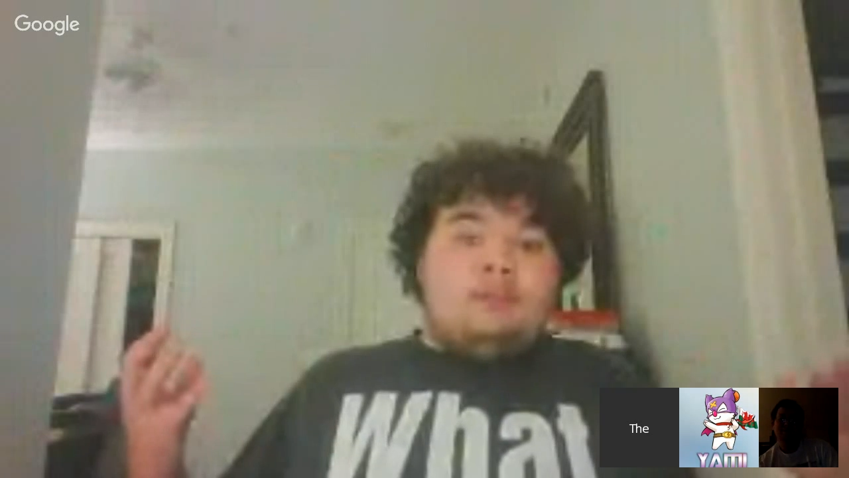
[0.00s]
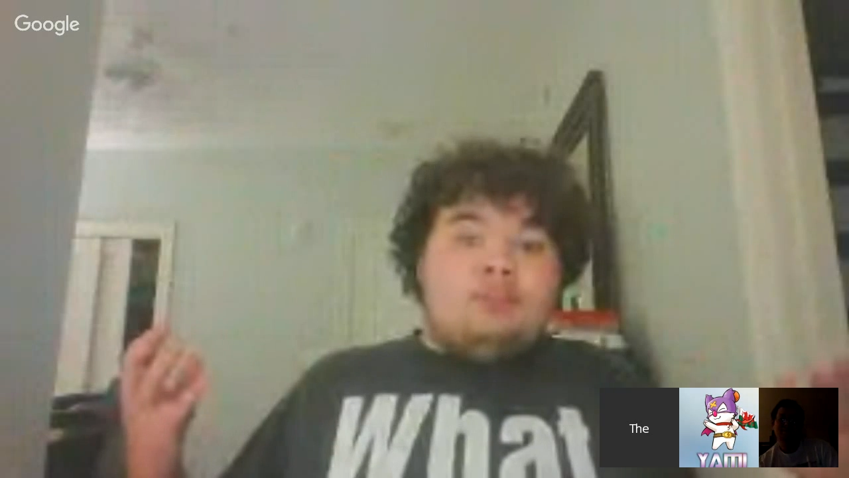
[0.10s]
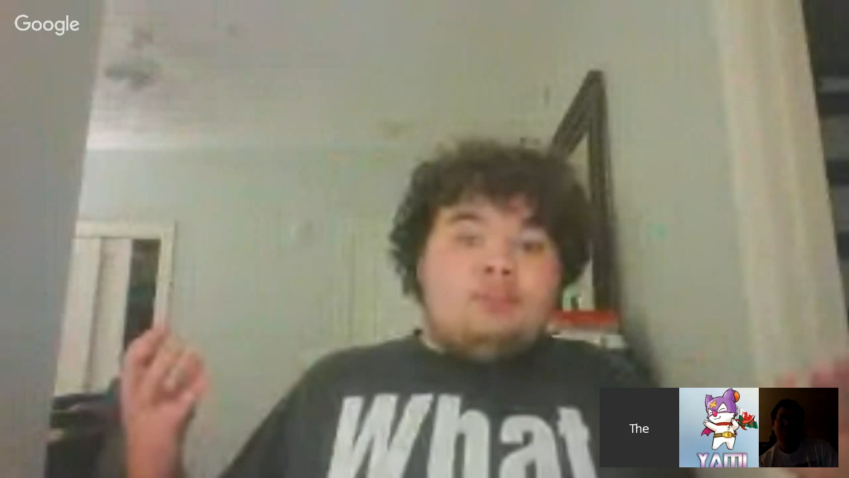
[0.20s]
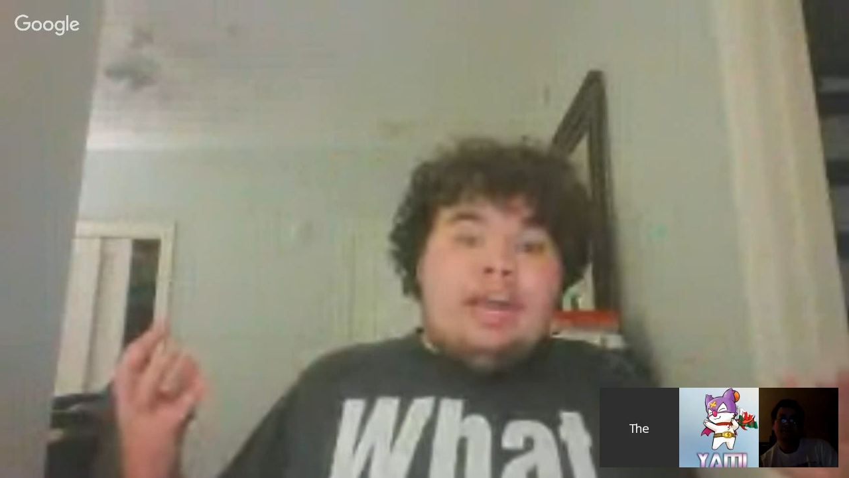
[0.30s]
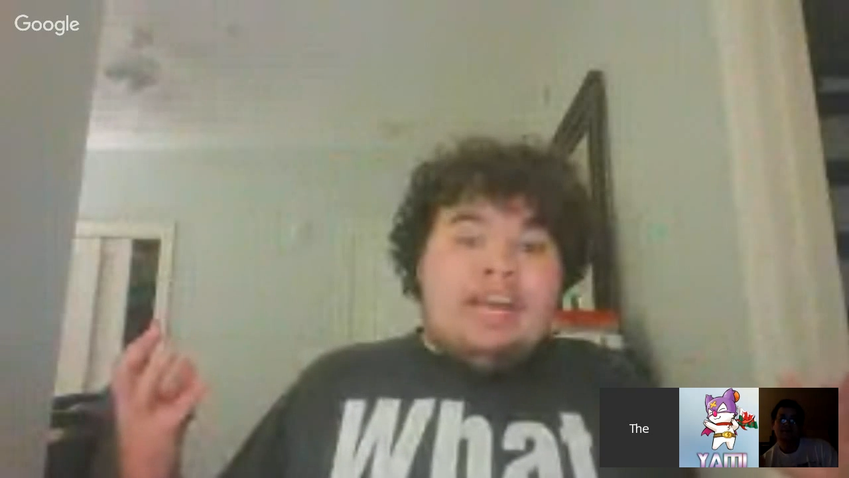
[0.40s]
the
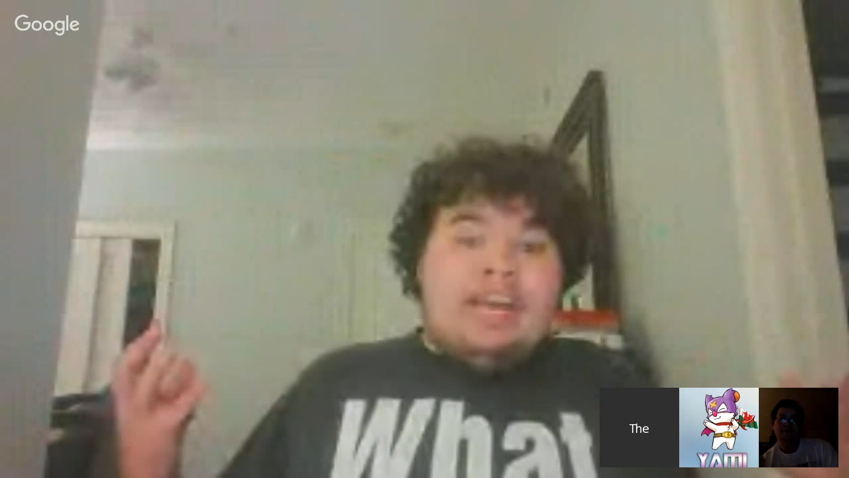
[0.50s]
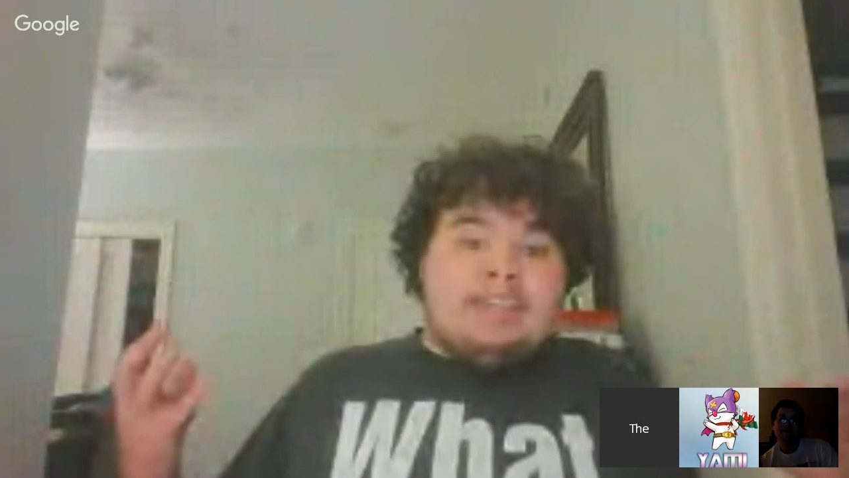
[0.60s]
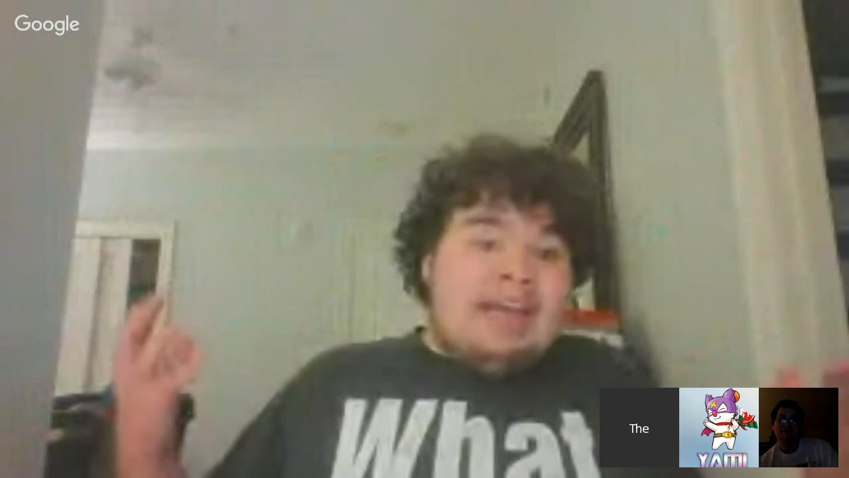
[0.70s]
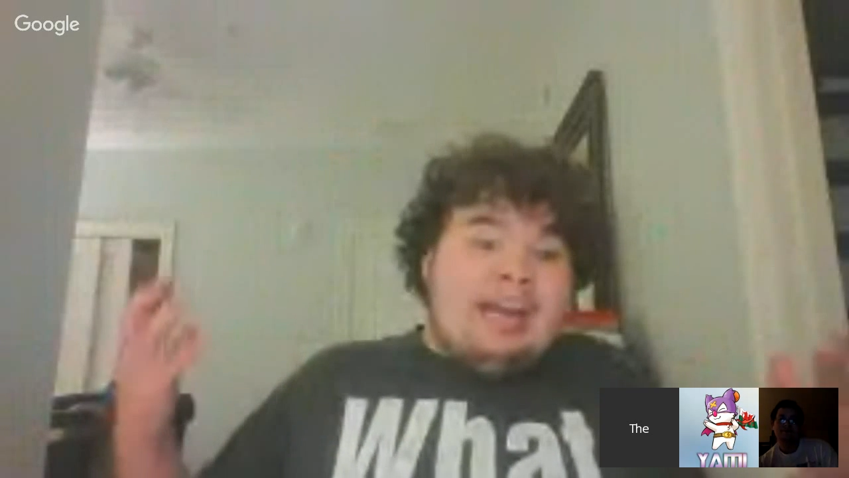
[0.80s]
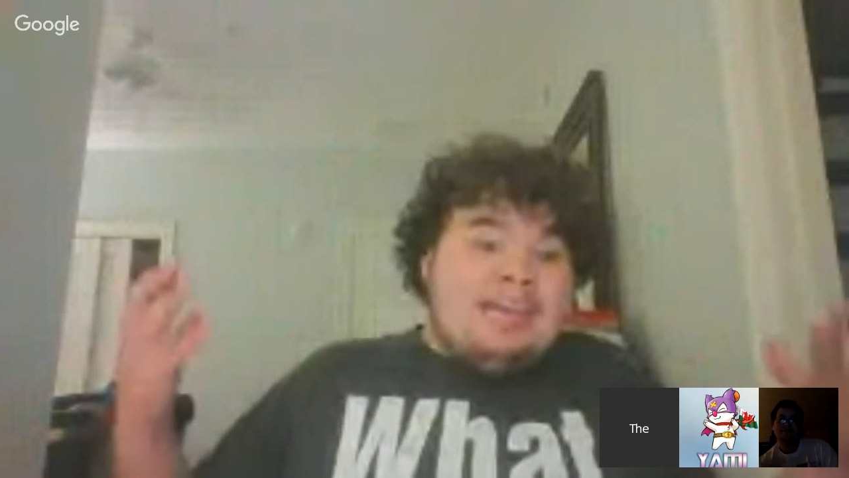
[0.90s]

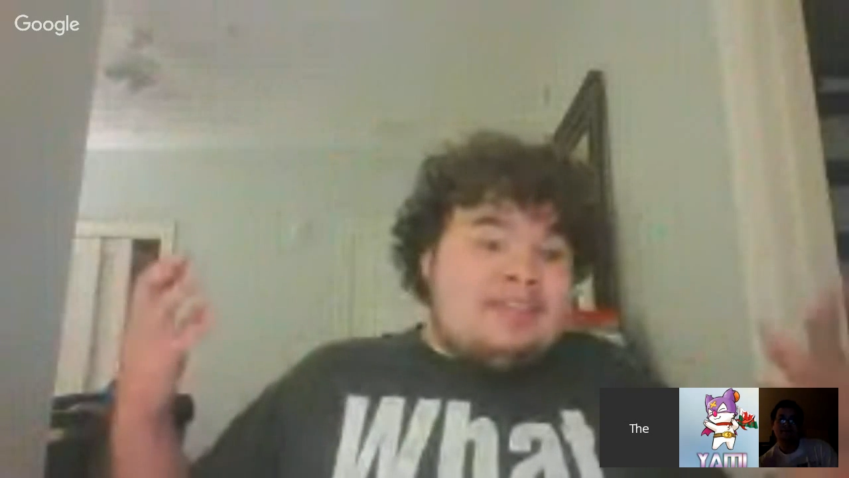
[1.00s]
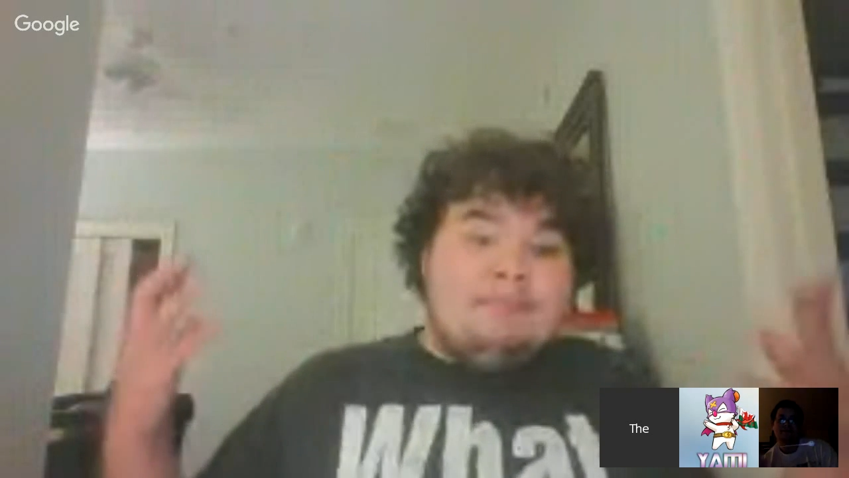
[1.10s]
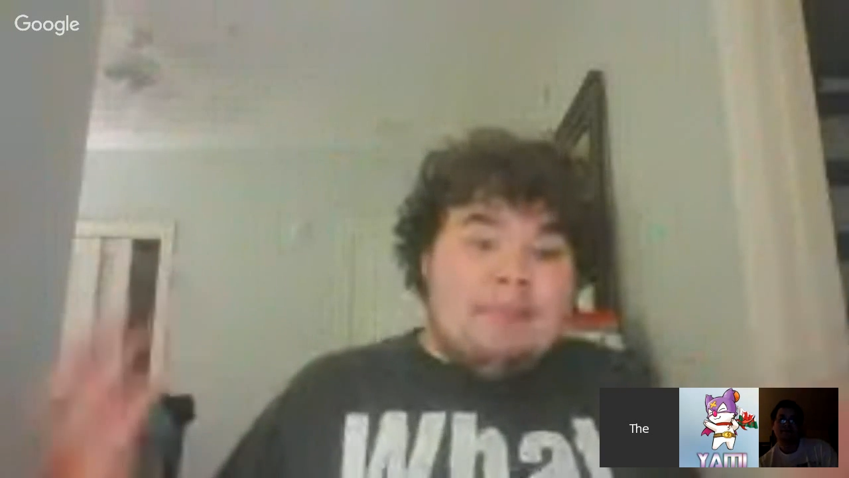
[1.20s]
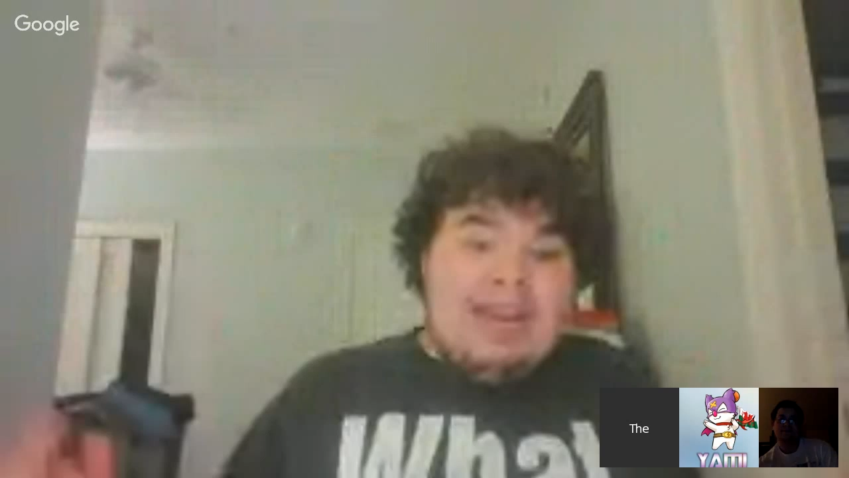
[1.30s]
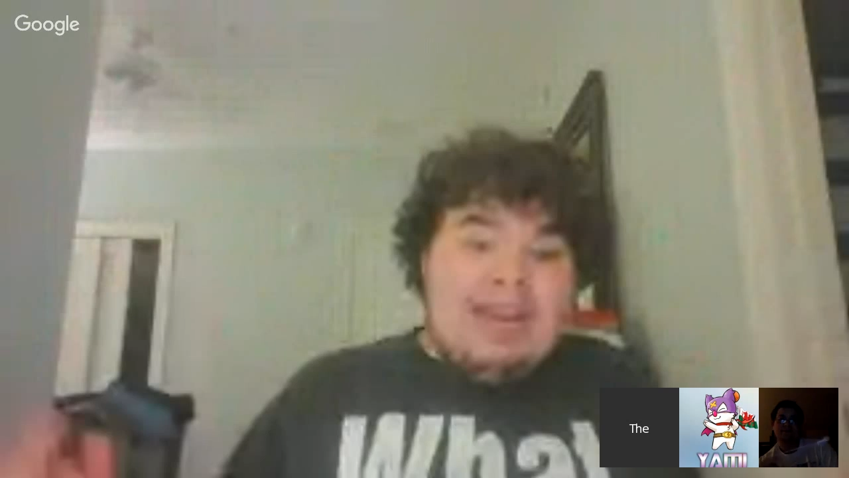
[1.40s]
frick? That is
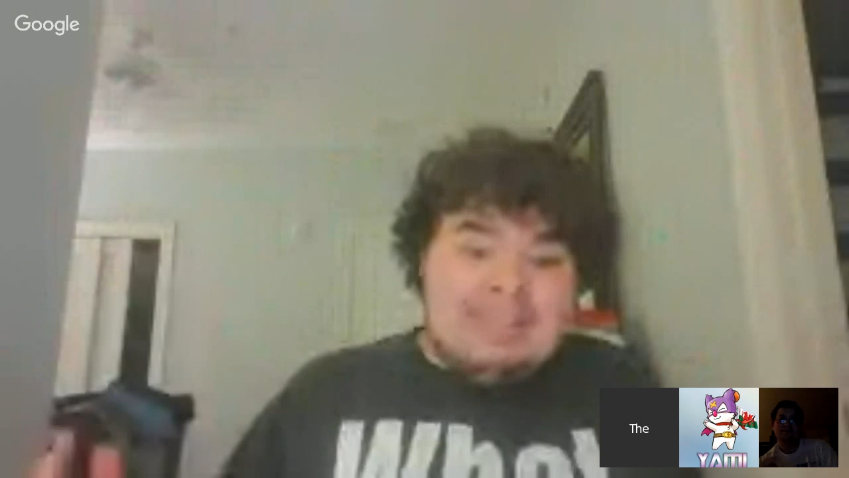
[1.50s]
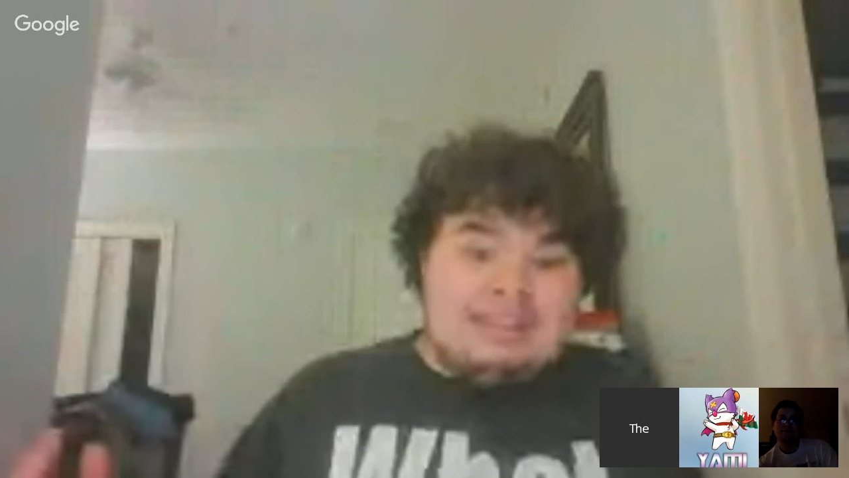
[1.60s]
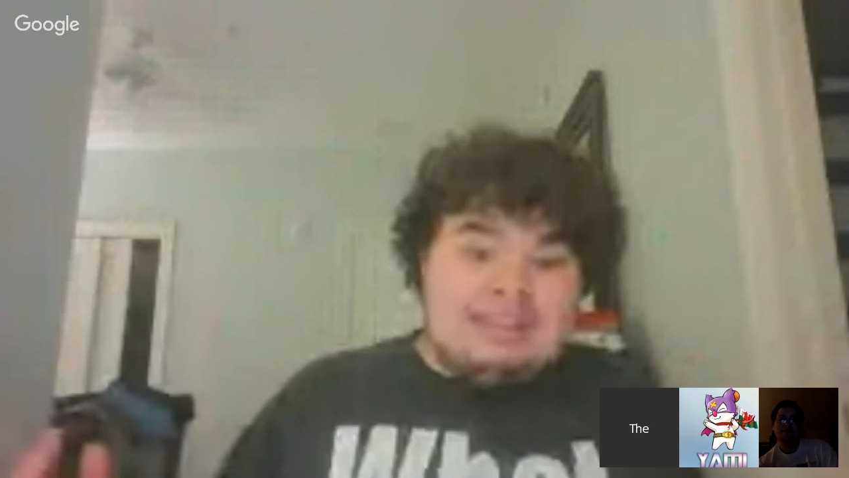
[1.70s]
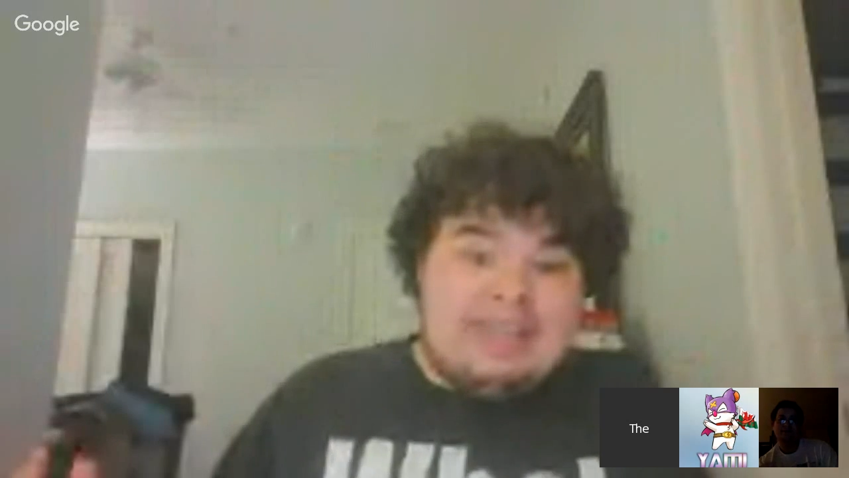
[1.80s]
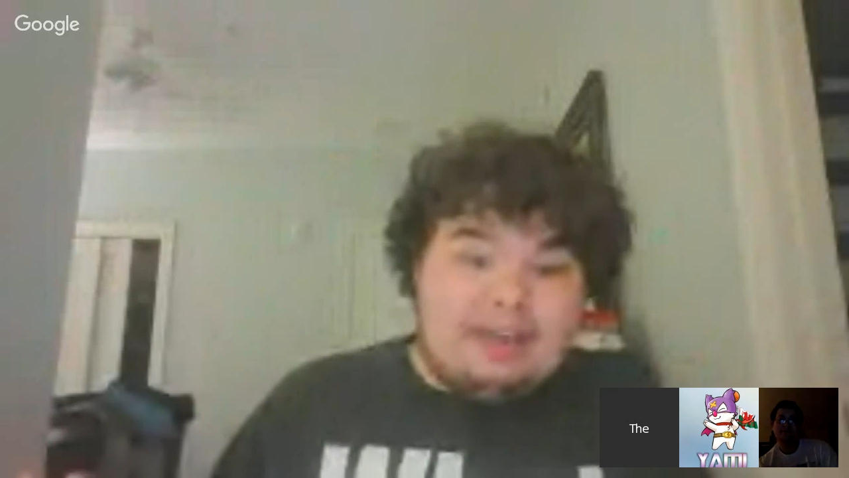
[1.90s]

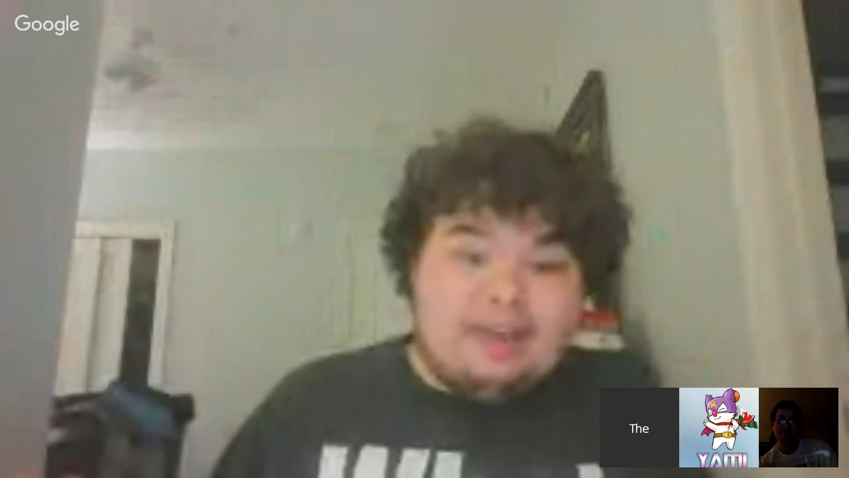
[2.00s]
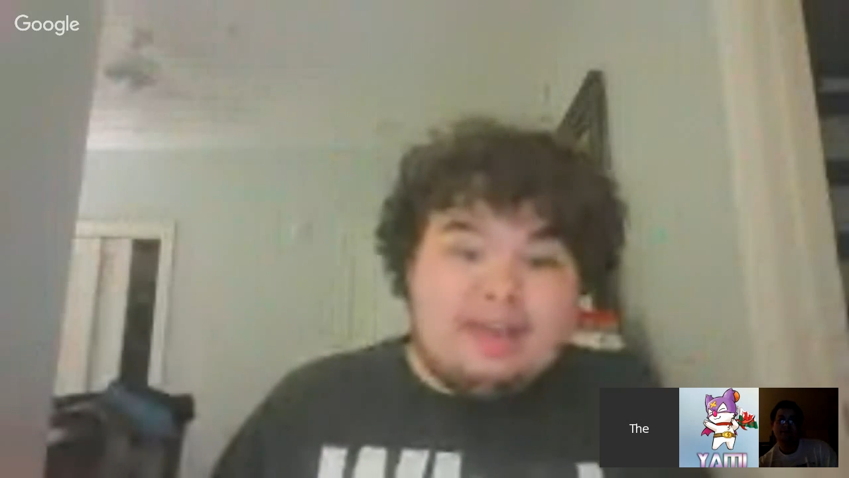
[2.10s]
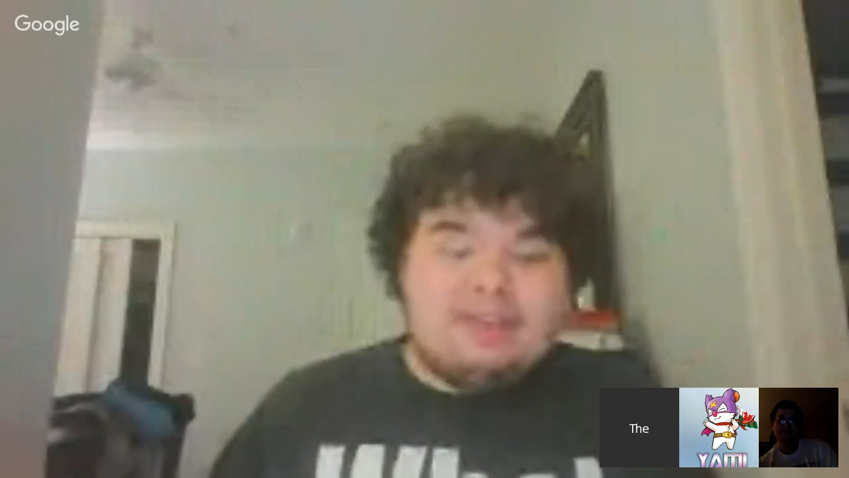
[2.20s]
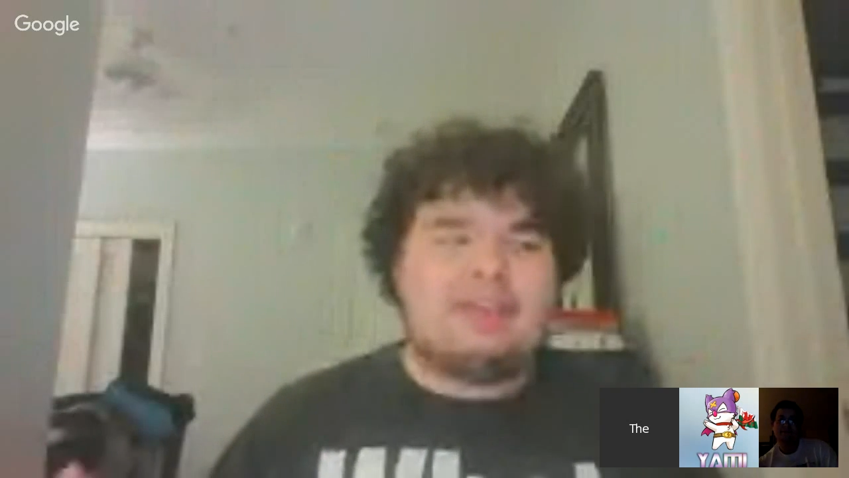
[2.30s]
amazing!